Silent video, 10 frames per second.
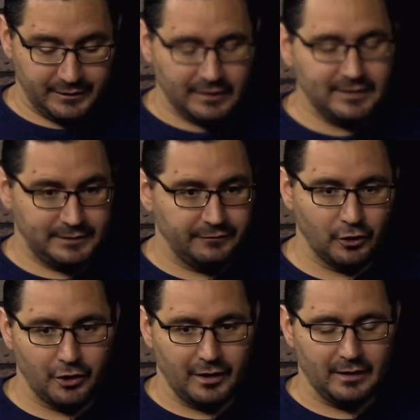At least in
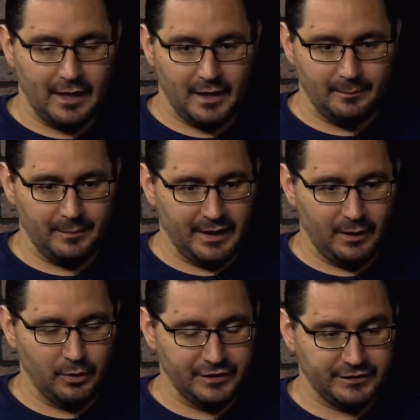Florida, it
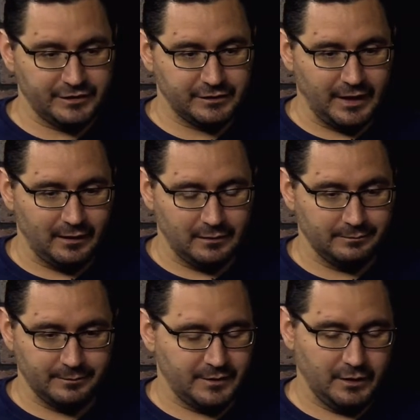was like
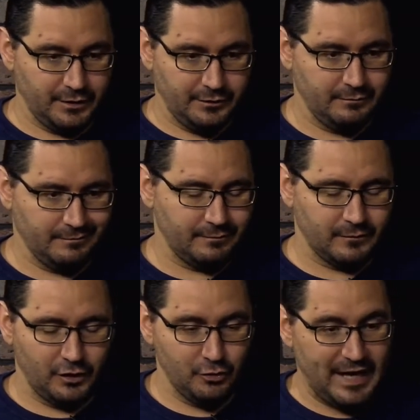
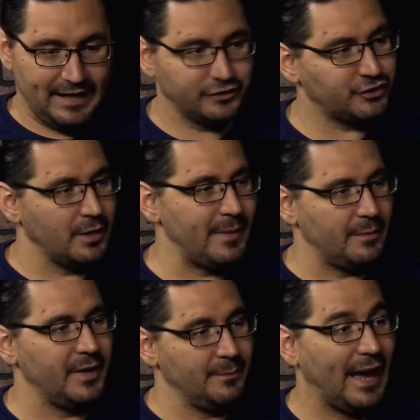you get a certain amount of
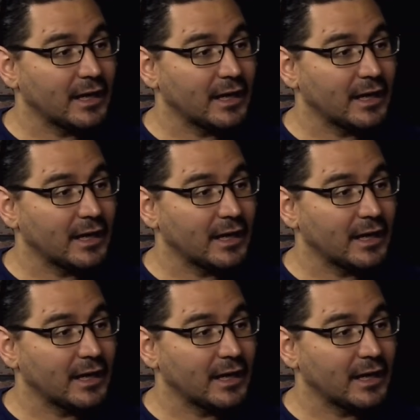money back.